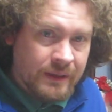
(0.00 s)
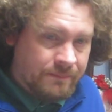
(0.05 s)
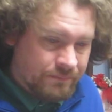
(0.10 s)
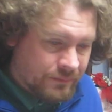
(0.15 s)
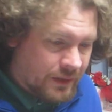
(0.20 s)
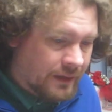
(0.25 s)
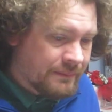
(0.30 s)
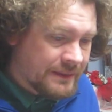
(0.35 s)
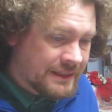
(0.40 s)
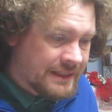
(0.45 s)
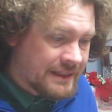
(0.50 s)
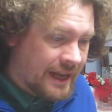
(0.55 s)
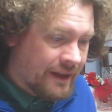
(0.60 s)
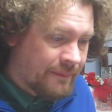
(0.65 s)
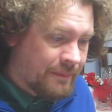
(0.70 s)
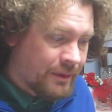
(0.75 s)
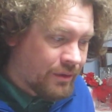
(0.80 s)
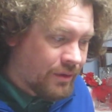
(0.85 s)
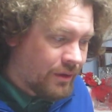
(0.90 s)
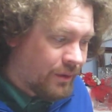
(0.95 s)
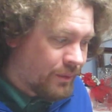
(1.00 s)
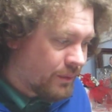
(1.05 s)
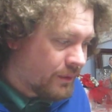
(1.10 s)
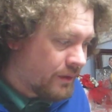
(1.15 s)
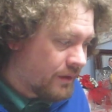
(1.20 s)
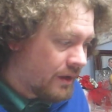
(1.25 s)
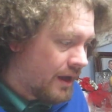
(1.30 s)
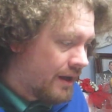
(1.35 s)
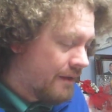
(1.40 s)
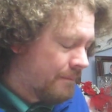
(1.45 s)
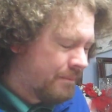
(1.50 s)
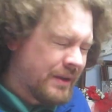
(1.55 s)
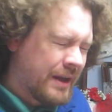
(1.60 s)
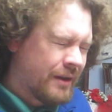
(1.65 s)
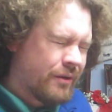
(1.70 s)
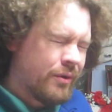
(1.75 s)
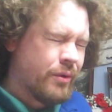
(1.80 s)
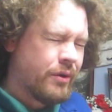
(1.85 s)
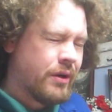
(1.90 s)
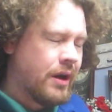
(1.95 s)
Unmistakable Coke, not
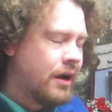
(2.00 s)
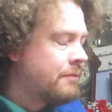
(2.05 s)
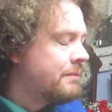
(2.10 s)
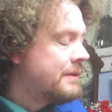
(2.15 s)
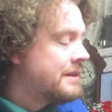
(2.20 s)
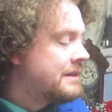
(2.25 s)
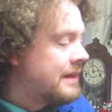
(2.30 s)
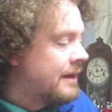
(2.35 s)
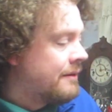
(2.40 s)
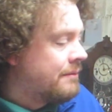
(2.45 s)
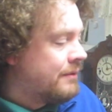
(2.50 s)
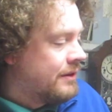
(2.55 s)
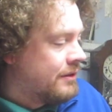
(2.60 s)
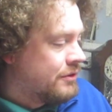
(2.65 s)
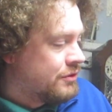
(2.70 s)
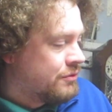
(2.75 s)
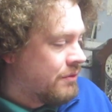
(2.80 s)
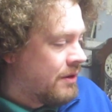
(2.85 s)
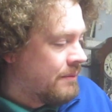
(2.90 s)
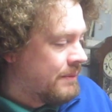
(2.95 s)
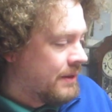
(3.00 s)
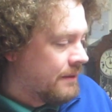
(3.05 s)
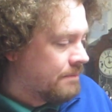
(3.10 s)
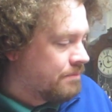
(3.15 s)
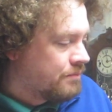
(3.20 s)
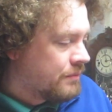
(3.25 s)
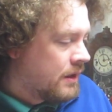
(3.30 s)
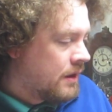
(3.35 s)
Coke, unmistakably there's rum in there.